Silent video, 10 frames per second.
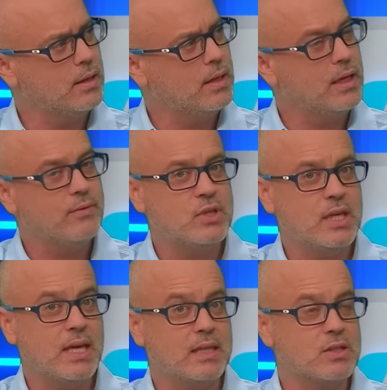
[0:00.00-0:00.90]
If
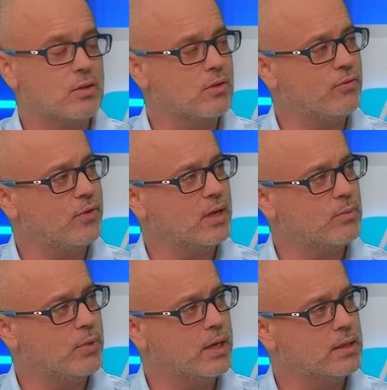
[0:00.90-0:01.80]
she gets to the
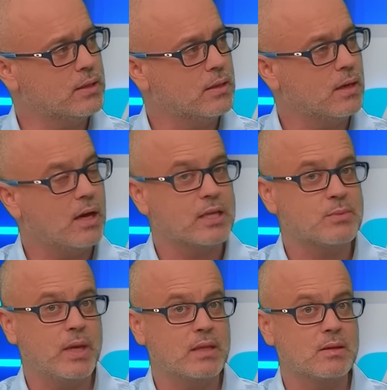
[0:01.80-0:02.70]
front, Brandon, I
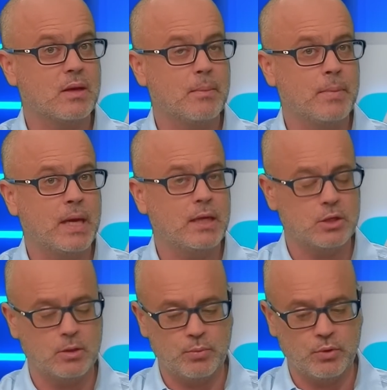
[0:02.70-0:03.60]
expect major
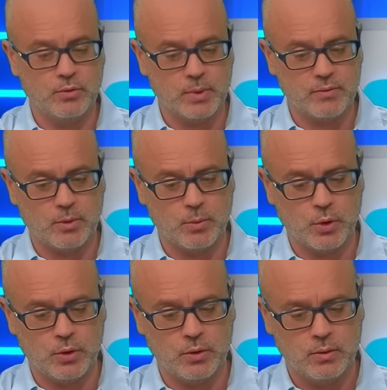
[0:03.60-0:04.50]
improvement from
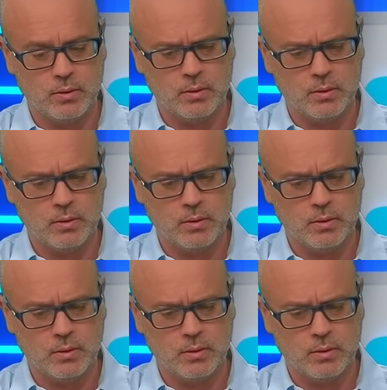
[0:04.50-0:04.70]
her.